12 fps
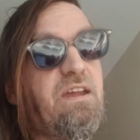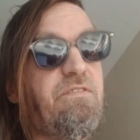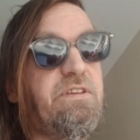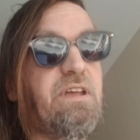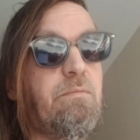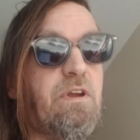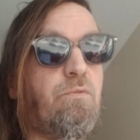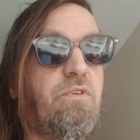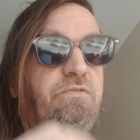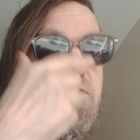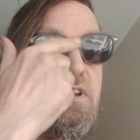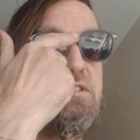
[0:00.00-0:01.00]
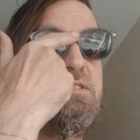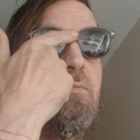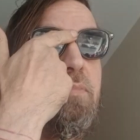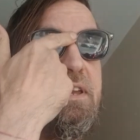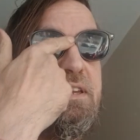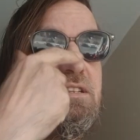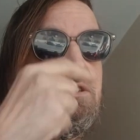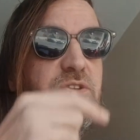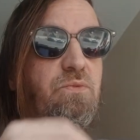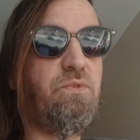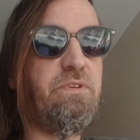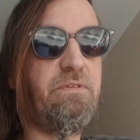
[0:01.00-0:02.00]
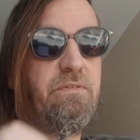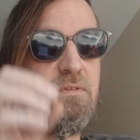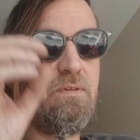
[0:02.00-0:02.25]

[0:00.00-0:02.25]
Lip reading: every time I refreshed the page, it would